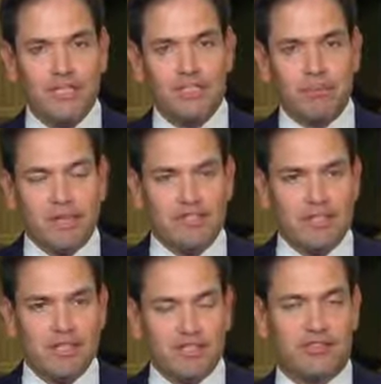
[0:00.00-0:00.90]
She
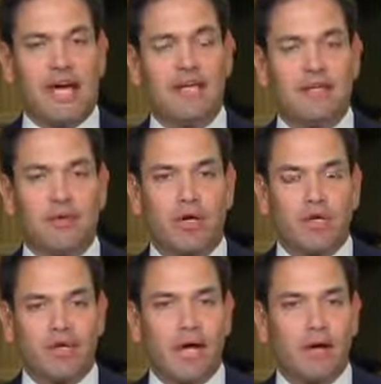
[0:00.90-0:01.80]
basically decided they were going
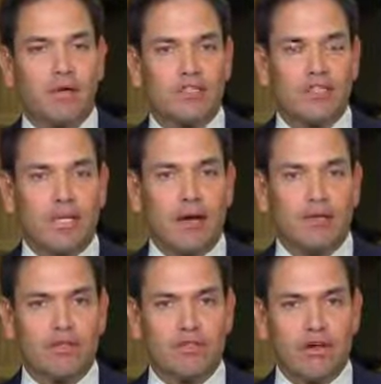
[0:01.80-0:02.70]
to count, and she
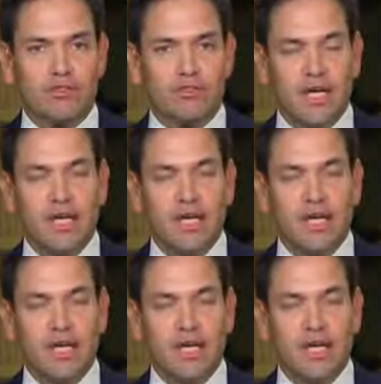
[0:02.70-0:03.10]
counted the votes.